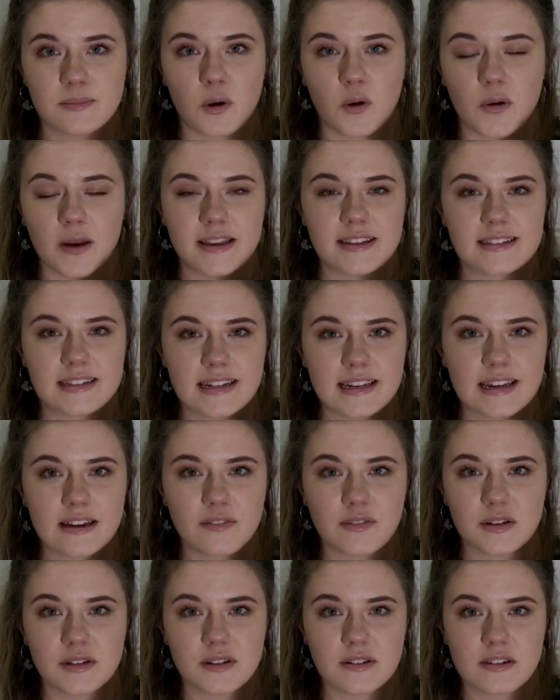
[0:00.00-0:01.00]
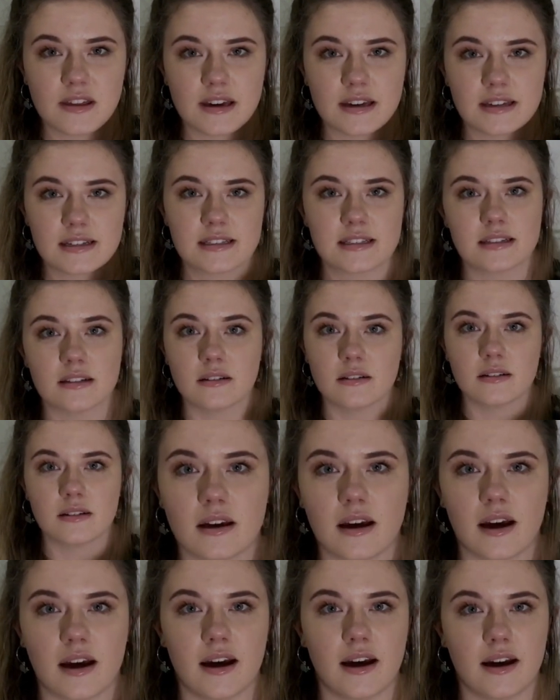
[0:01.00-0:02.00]
more easily if you do this
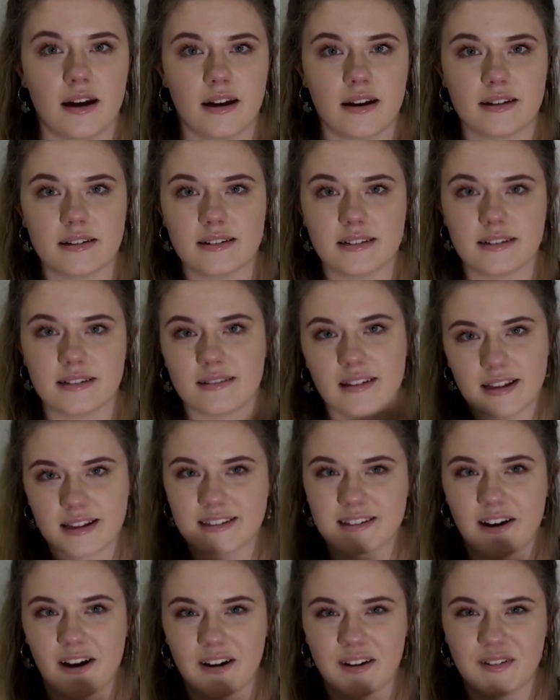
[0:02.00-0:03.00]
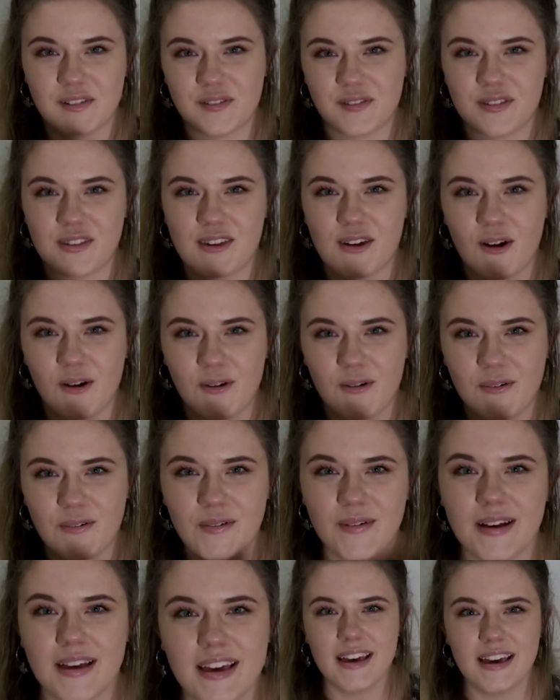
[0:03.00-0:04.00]
and that's kind of the
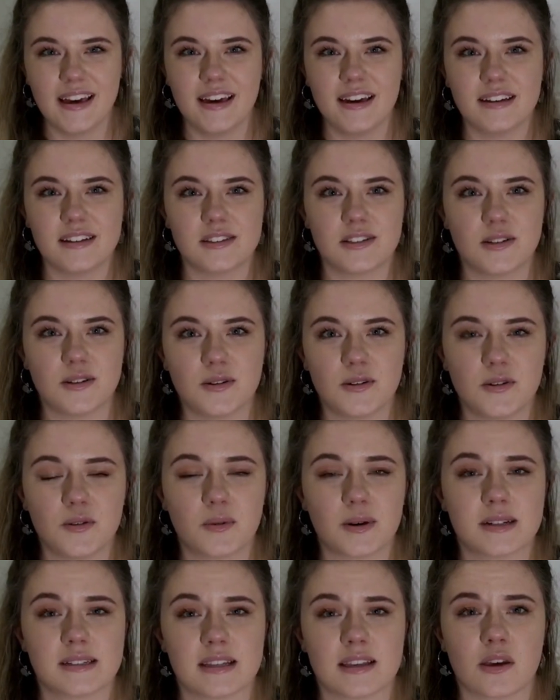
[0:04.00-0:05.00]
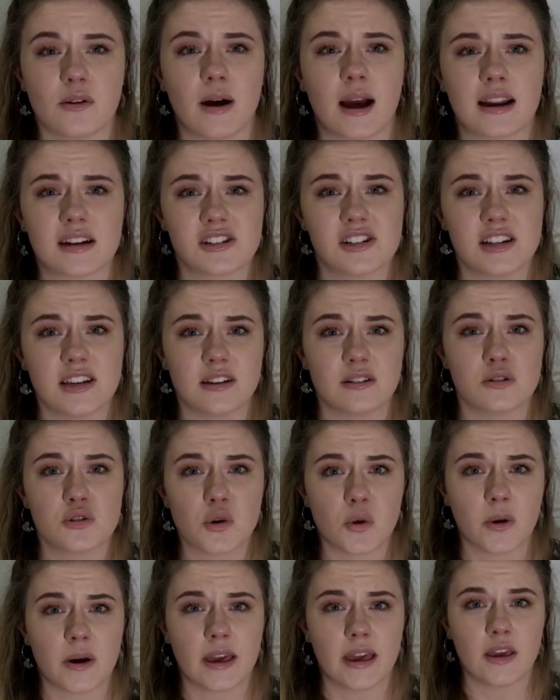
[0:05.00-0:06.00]
goal Two, ones that you actually
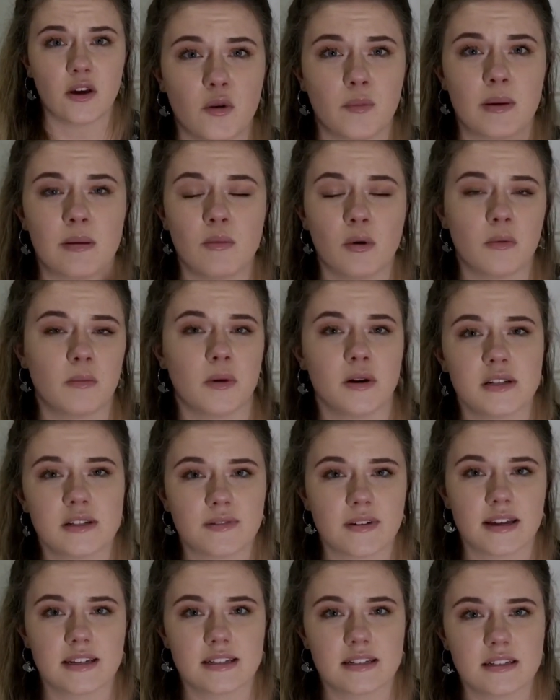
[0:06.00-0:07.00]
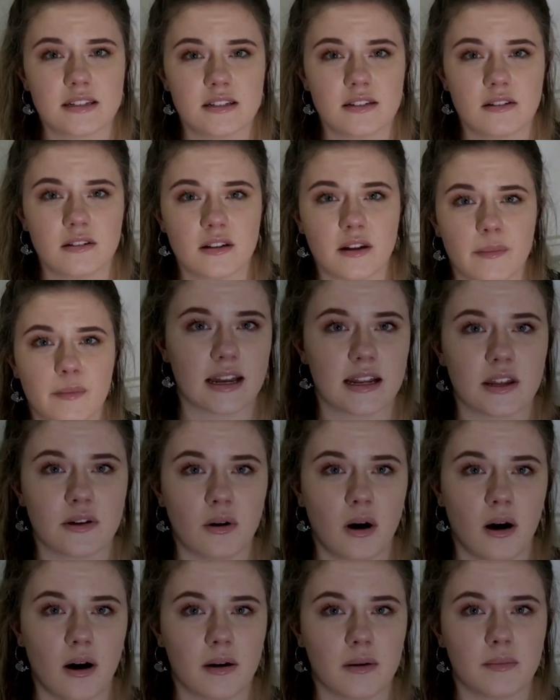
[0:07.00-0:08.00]
enjoy, you'll be more motivated to do them and you
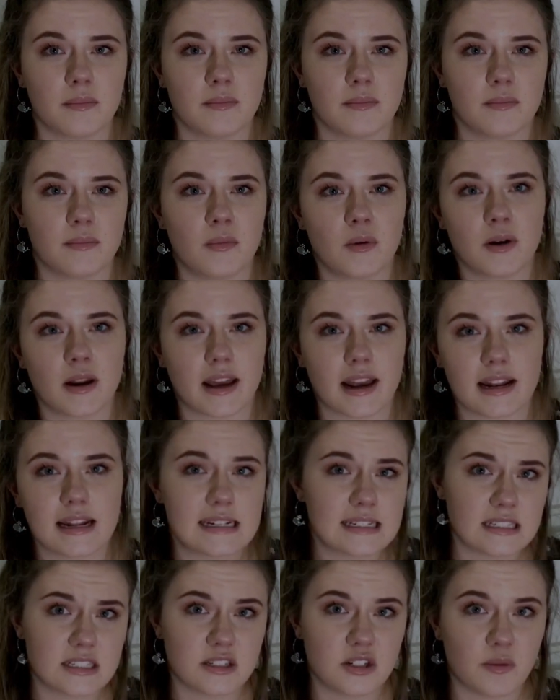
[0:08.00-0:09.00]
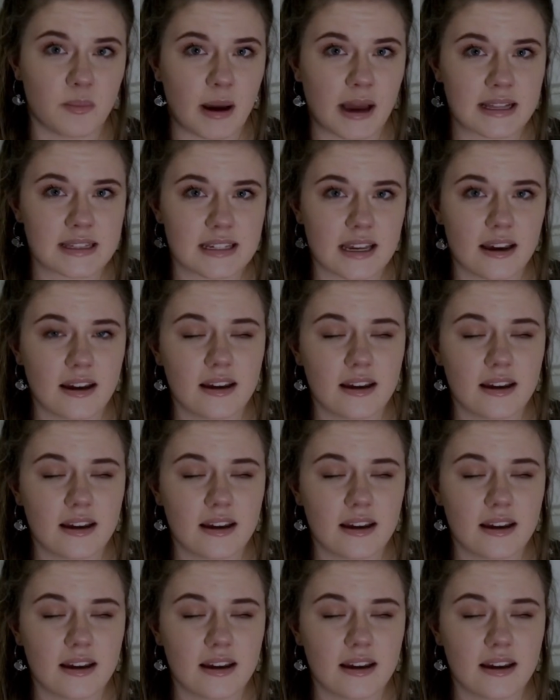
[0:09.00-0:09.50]
are more likely to do better.